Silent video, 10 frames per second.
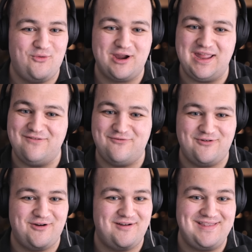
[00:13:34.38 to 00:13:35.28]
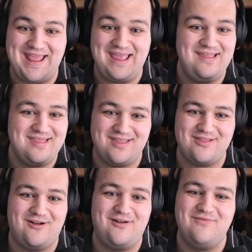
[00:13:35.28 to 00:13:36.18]
working for days to
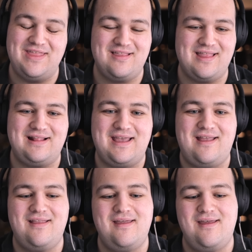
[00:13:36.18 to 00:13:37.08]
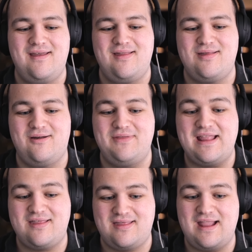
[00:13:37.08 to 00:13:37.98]
solve, things like that. So
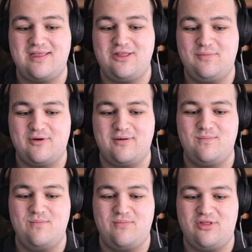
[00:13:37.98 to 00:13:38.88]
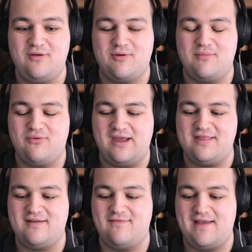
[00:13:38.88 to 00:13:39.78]
that's that's super super
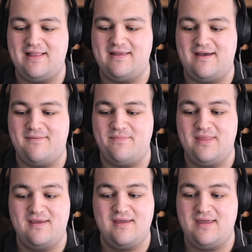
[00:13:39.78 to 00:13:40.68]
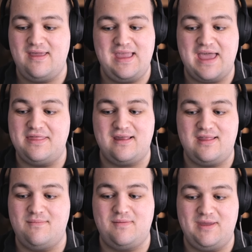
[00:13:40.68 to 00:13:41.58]
impressive and um, yeah, things
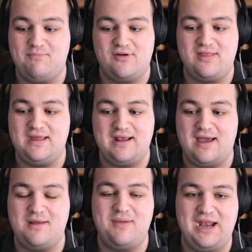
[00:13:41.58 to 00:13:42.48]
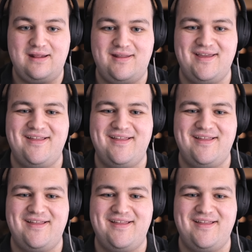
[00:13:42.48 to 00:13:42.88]
seem to be proceeding unabated.